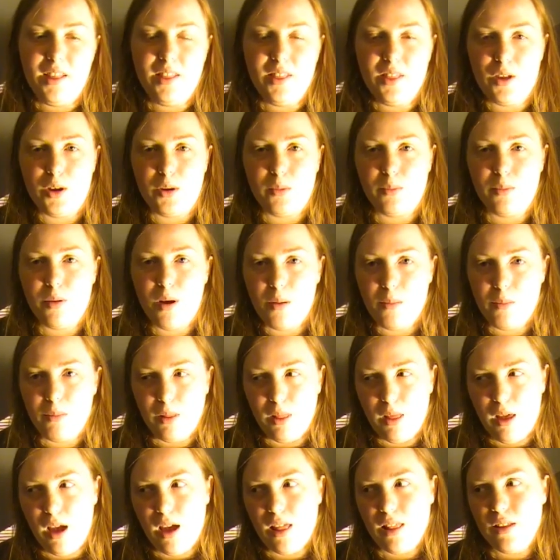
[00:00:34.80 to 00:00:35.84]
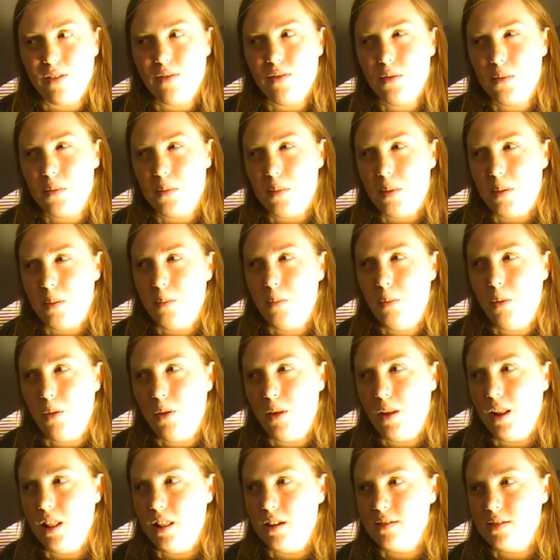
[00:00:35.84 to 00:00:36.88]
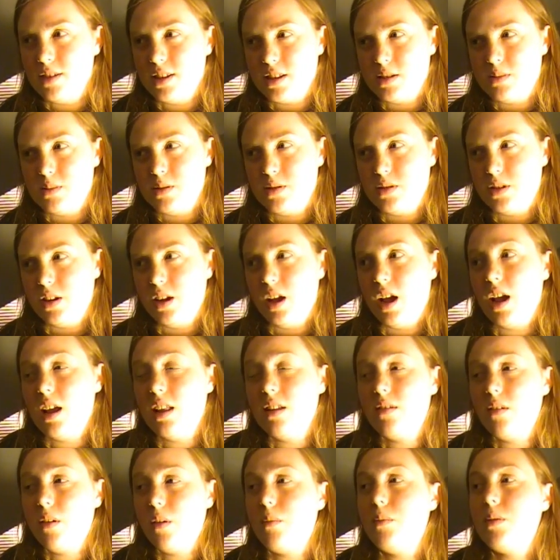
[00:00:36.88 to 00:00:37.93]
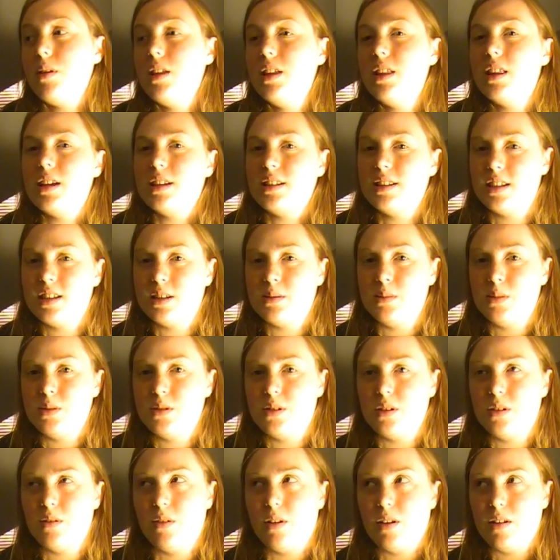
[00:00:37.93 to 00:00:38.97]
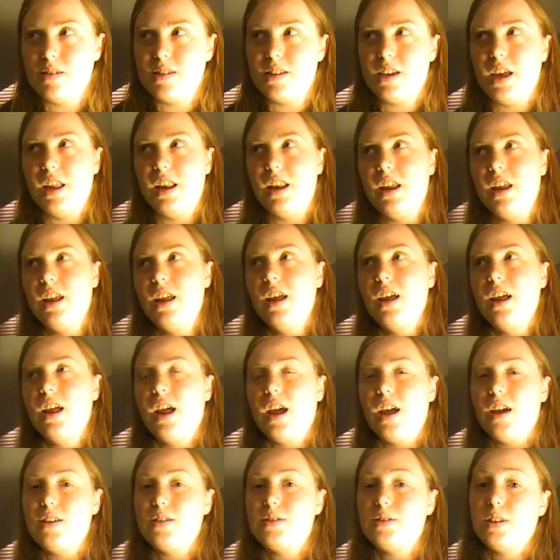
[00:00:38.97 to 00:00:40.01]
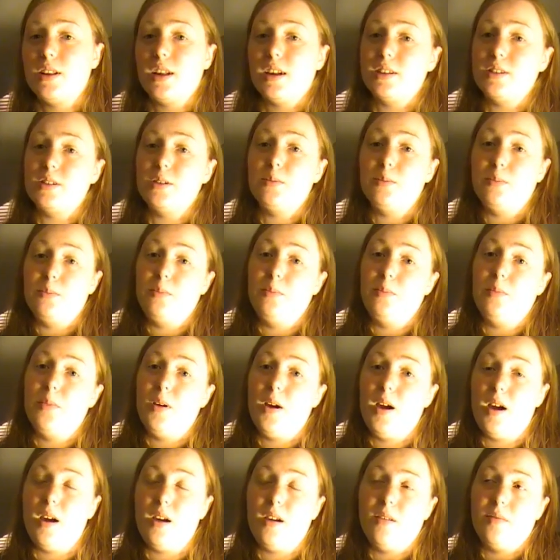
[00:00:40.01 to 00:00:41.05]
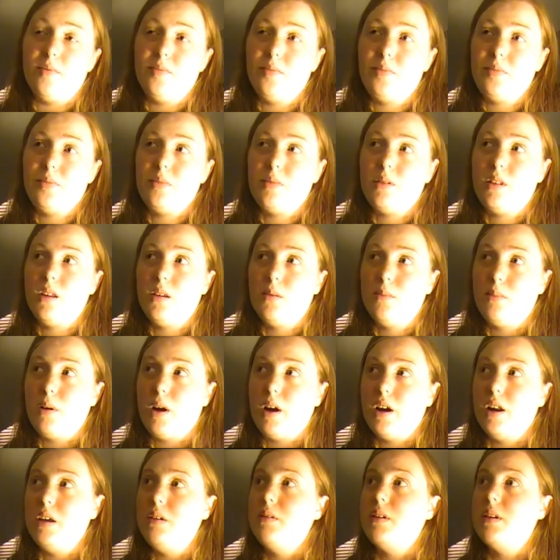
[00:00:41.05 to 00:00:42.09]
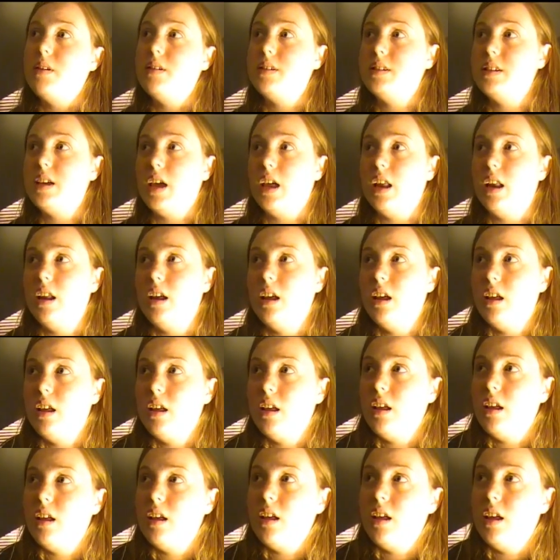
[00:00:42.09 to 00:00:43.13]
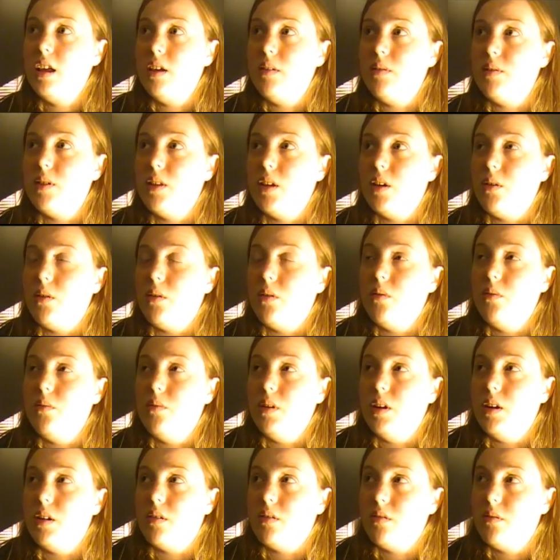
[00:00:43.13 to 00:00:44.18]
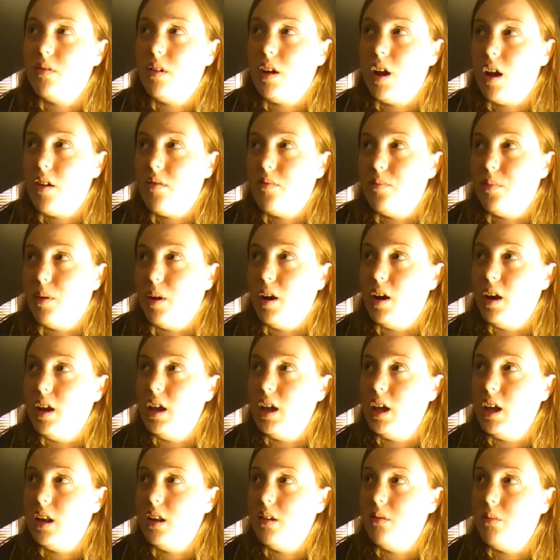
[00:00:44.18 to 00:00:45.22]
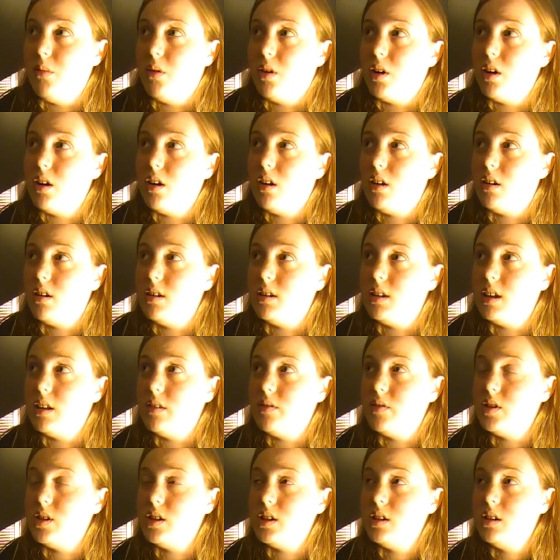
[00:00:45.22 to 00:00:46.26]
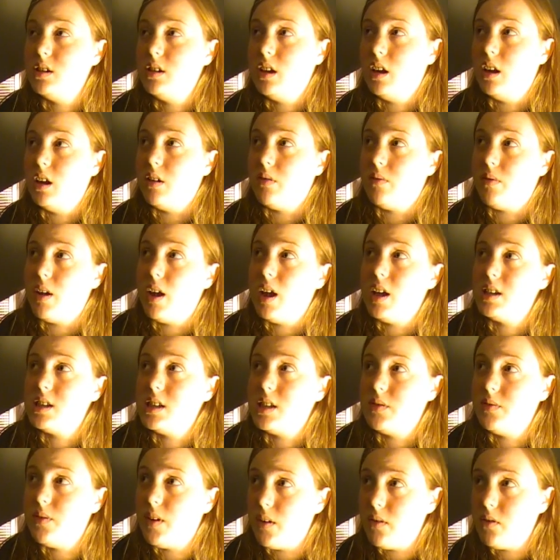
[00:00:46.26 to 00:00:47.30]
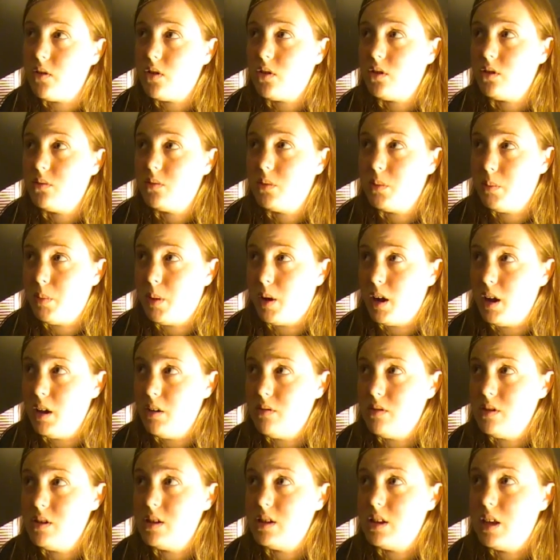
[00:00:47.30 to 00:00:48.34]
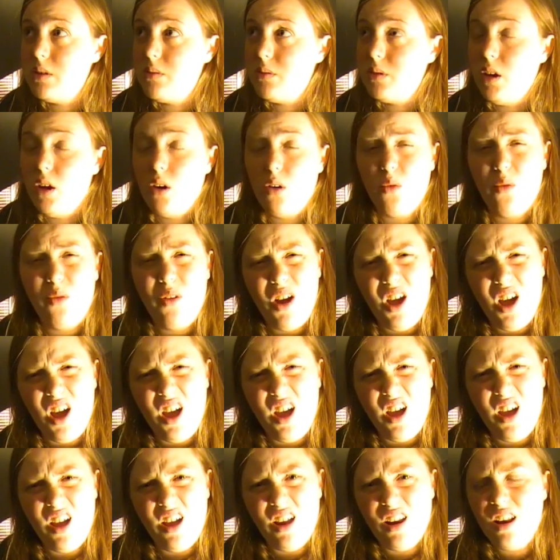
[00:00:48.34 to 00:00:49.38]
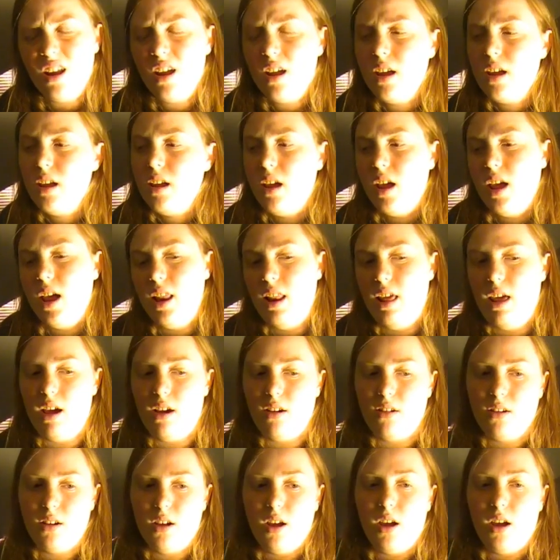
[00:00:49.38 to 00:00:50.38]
they're probably I love them a bit more than I love Sesame Street I, I really liked Sesame Street when I was a kid I also liked uh, Barney when I was a kid even though we don't have Barney anymore on television and if I asked a five-year-old what Barney was they would go what anyhow